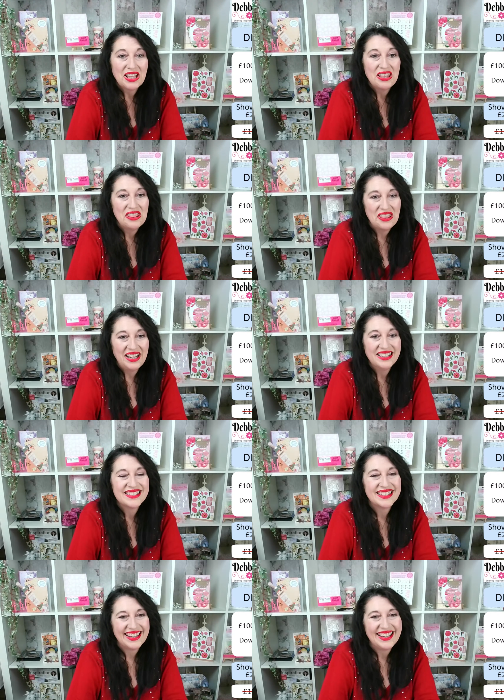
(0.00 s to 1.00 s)
and
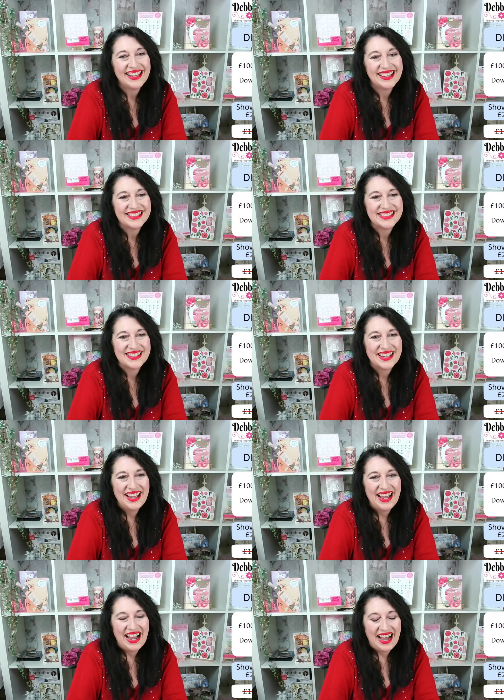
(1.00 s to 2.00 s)
that is
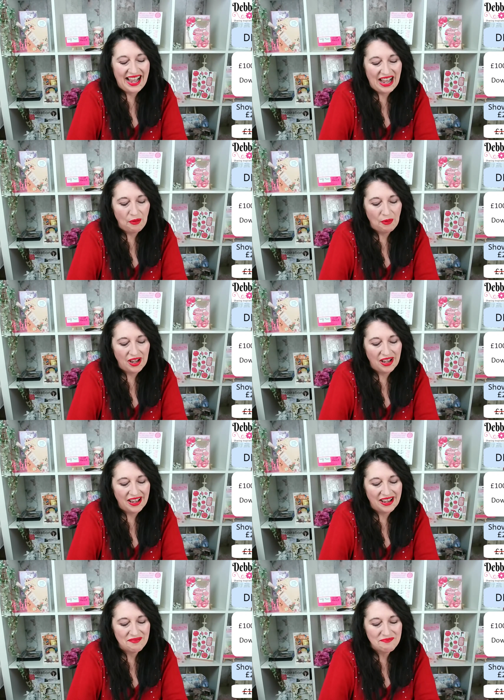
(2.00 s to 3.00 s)

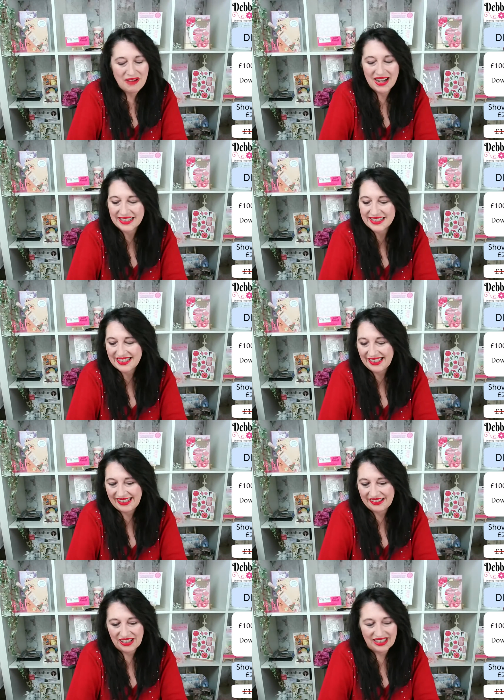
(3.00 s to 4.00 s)
our
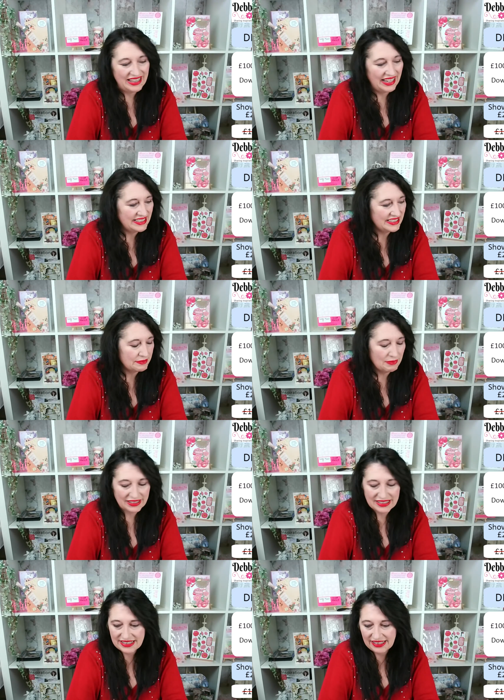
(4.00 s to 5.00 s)
magazine, the latest
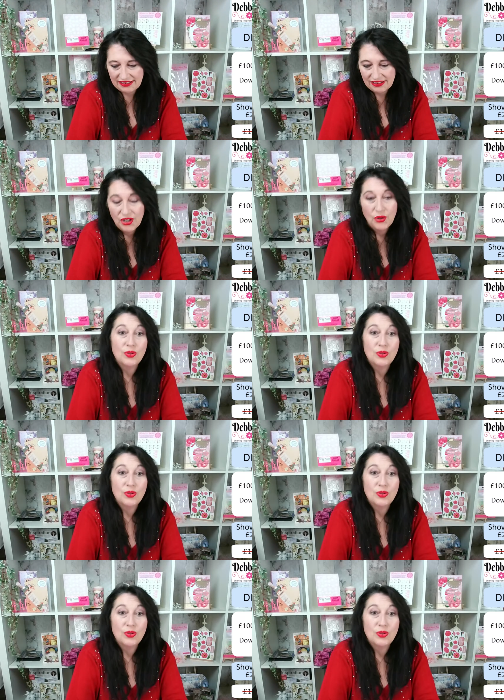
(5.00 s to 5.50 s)
magazine,